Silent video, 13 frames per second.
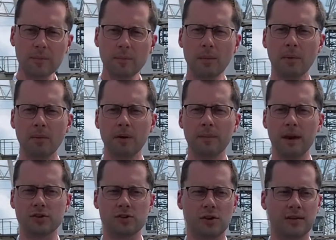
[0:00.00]
but we want to
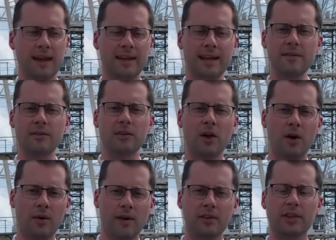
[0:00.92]
make sure that even
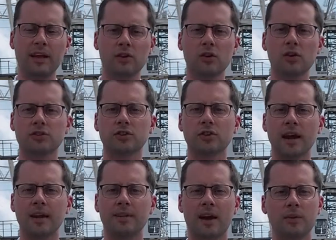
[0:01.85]
though everything looks
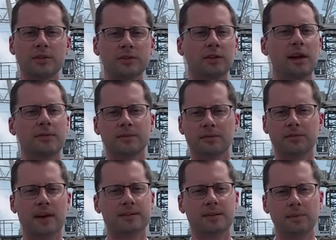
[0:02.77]
great, that we still have some
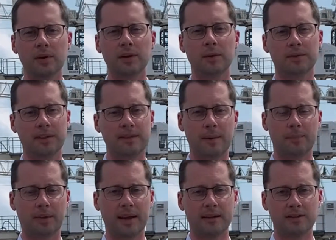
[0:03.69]
flexibility within
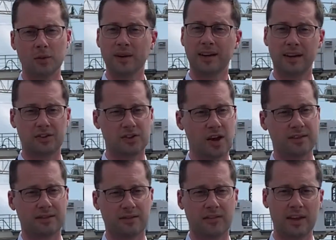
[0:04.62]
that plan so we can
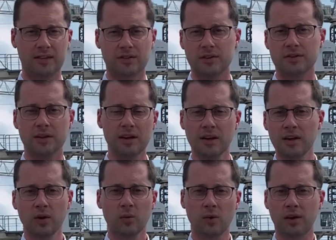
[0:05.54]
adjust if things start
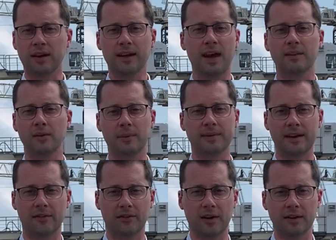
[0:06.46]
working out a little
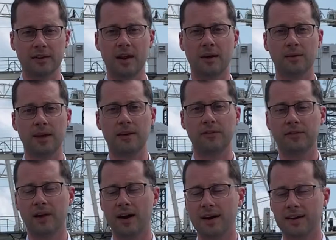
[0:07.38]
bit different. You know,
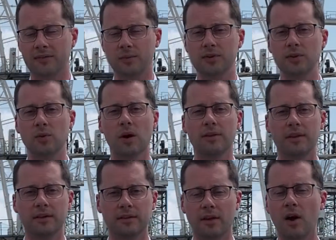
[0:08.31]
if we do all
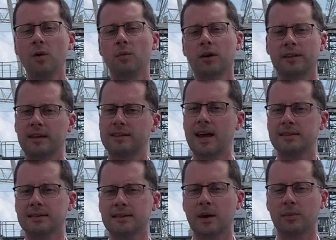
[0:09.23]
the homework and the
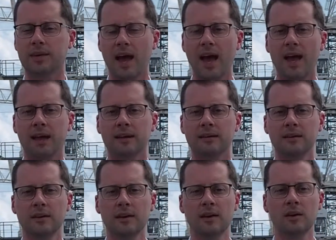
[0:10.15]
testing that we can,
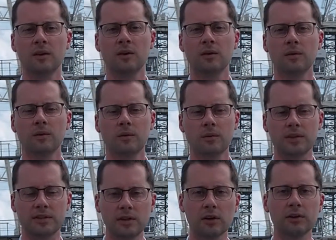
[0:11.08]

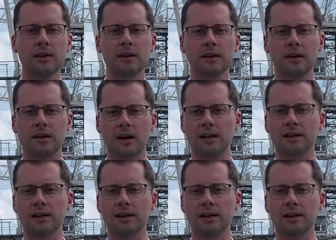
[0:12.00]
we still need to